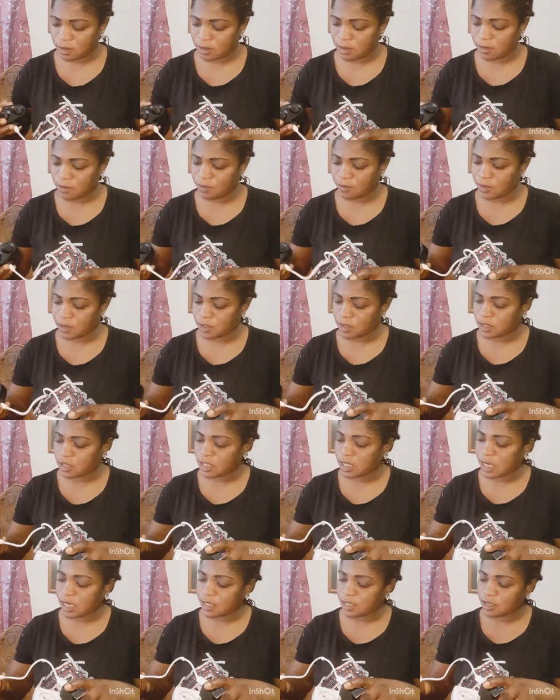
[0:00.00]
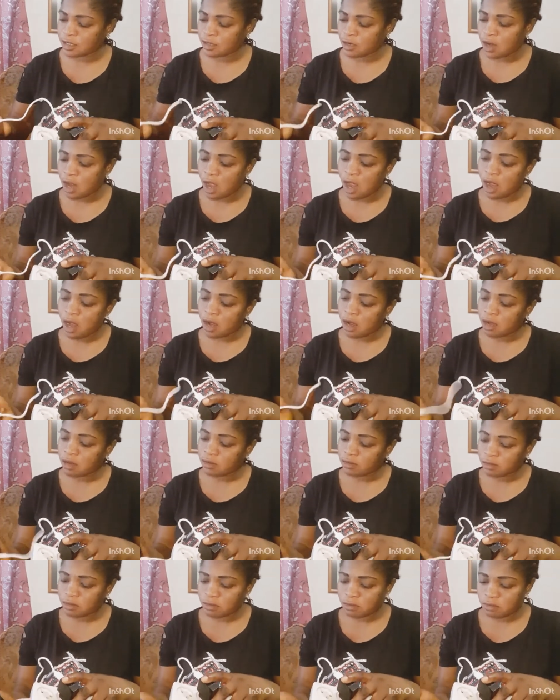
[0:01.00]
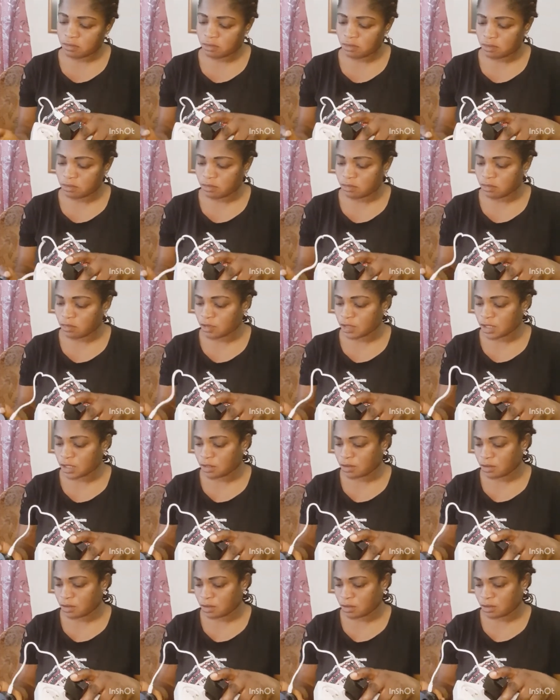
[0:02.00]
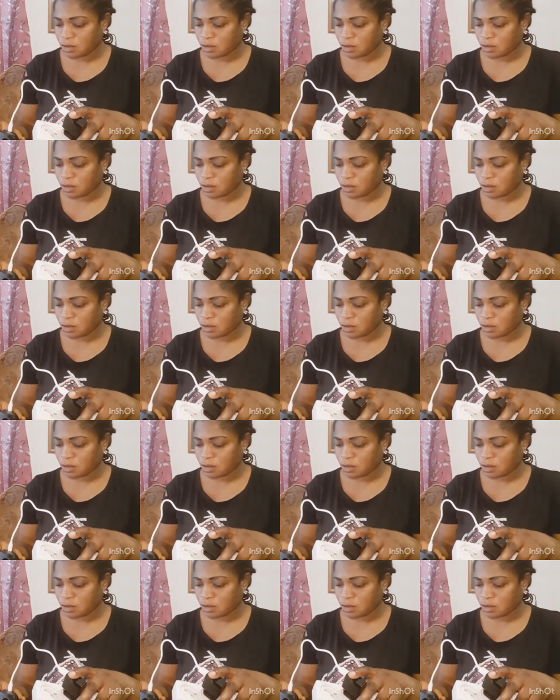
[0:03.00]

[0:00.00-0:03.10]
If it's charging, oh wait,